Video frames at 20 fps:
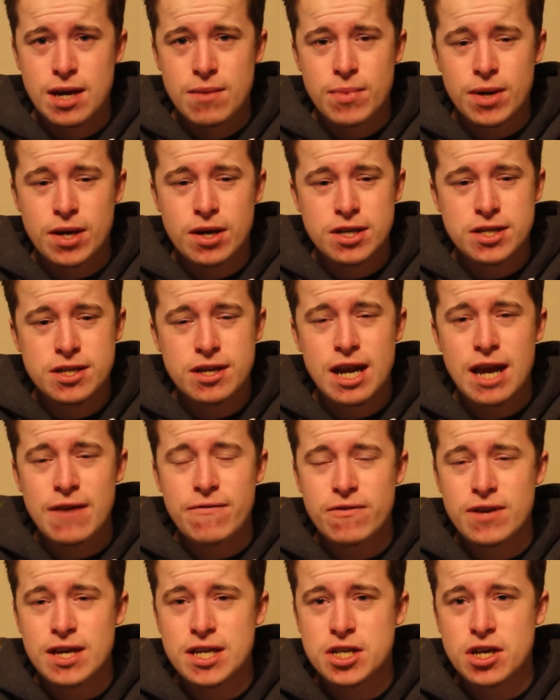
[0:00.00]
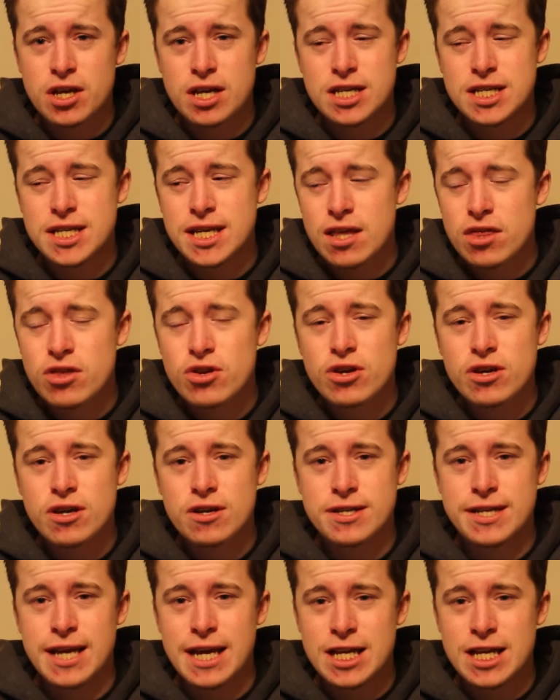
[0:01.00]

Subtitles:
Because the referee's going to see through your